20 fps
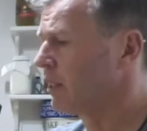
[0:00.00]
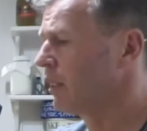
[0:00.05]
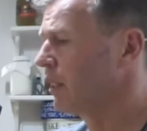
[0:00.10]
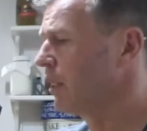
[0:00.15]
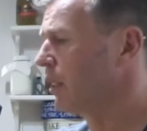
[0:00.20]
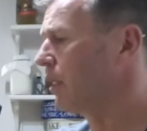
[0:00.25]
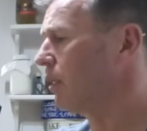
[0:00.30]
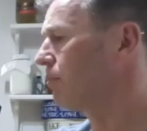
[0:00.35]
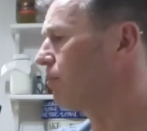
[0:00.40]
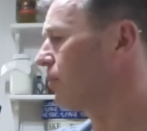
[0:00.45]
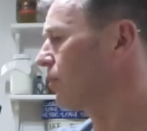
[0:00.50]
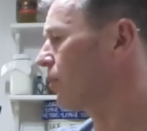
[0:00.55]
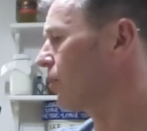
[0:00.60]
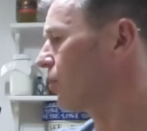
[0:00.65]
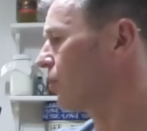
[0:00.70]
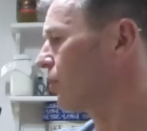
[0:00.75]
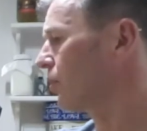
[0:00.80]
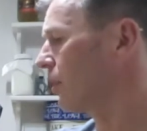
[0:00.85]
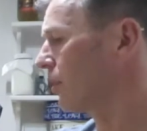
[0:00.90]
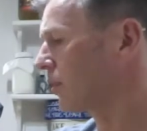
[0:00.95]
I'm
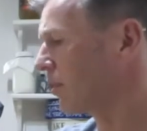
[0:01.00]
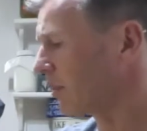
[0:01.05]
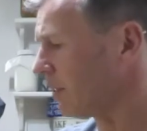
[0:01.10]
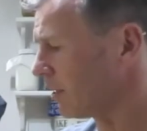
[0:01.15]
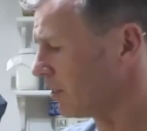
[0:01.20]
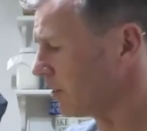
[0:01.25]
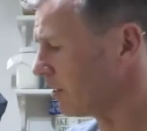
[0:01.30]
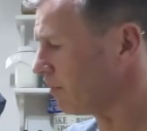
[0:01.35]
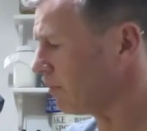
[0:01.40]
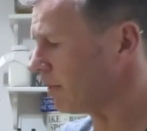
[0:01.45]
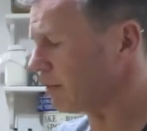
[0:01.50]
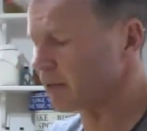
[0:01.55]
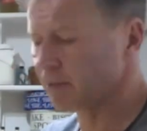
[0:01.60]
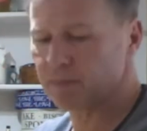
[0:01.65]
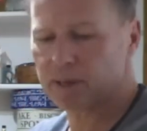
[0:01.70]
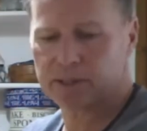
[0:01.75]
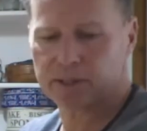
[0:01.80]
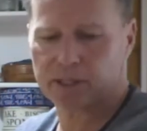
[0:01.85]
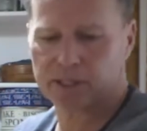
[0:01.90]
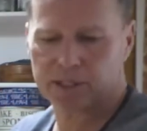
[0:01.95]
not sure I necessarily
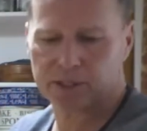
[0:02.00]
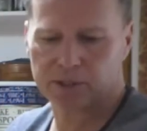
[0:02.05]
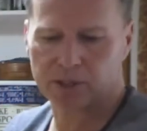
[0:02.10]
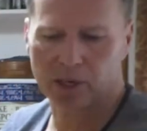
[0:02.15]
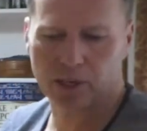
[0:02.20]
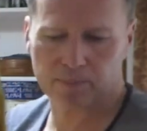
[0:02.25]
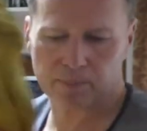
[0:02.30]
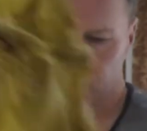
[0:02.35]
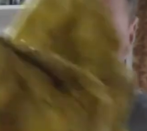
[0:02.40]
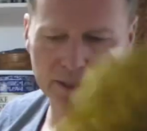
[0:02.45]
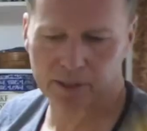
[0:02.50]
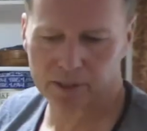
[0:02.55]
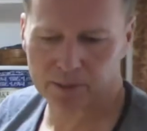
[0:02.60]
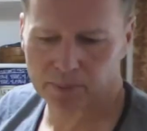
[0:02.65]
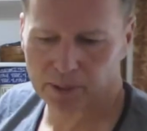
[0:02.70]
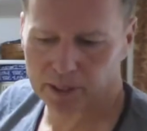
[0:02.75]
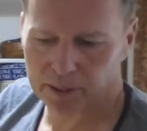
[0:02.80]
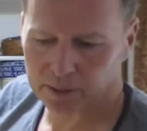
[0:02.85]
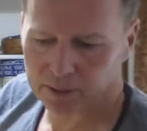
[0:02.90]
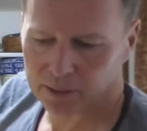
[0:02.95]
recommend these type, but I'll
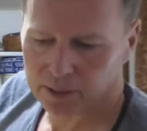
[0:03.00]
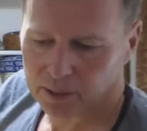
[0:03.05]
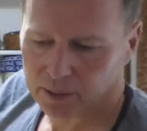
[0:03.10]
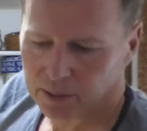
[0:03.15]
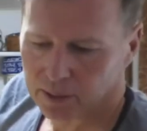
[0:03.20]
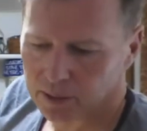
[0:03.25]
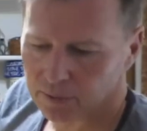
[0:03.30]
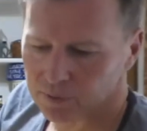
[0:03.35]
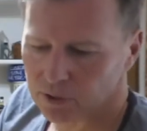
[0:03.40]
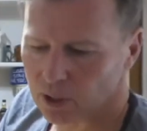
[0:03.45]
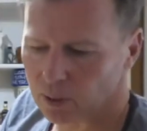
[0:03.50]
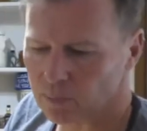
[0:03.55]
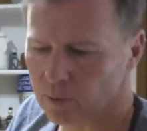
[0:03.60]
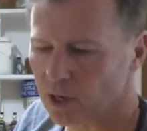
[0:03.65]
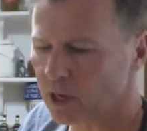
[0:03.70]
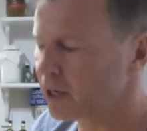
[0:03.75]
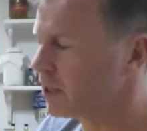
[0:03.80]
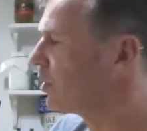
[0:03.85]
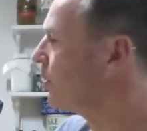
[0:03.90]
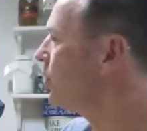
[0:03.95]
explain sometime why I